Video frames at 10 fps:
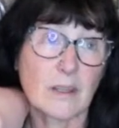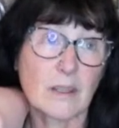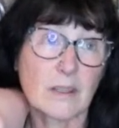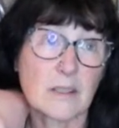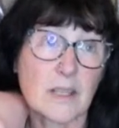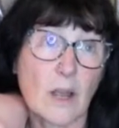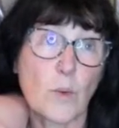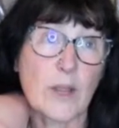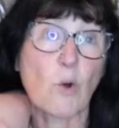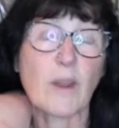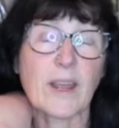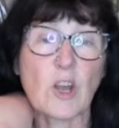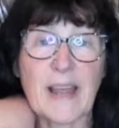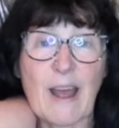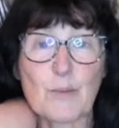so we call it
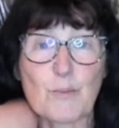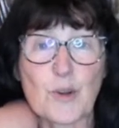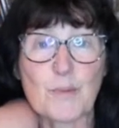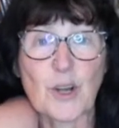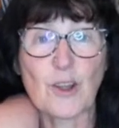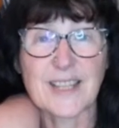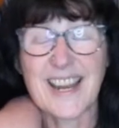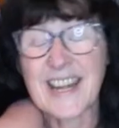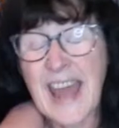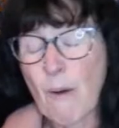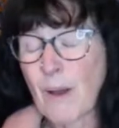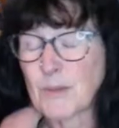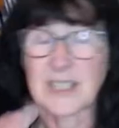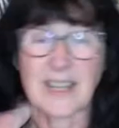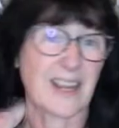coming out of the broom closet. And now I'm
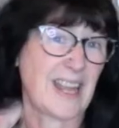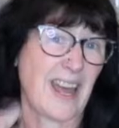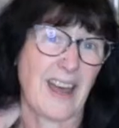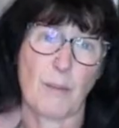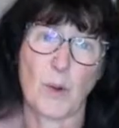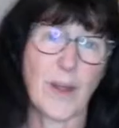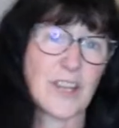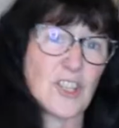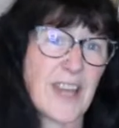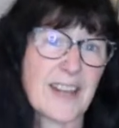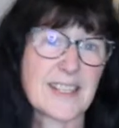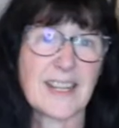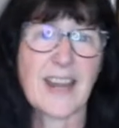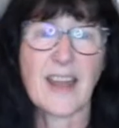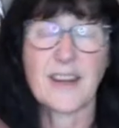just like, yeah, I'm a witch. That's
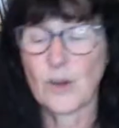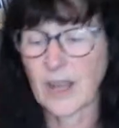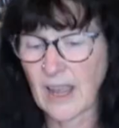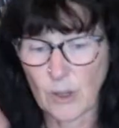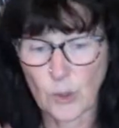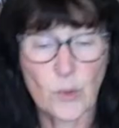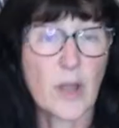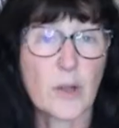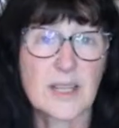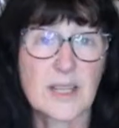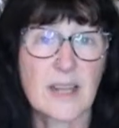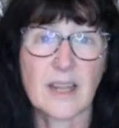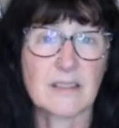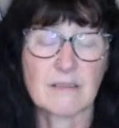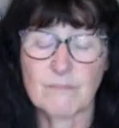it. I don't care. Who
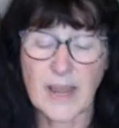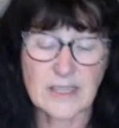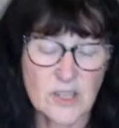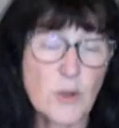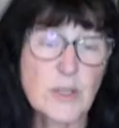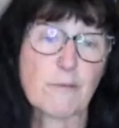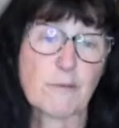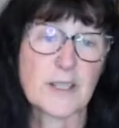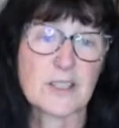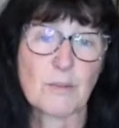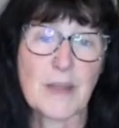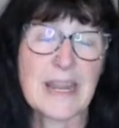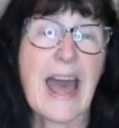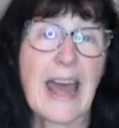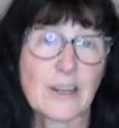knows? It makes no difference to
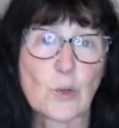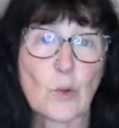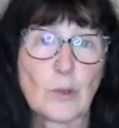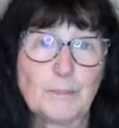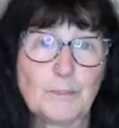me at all.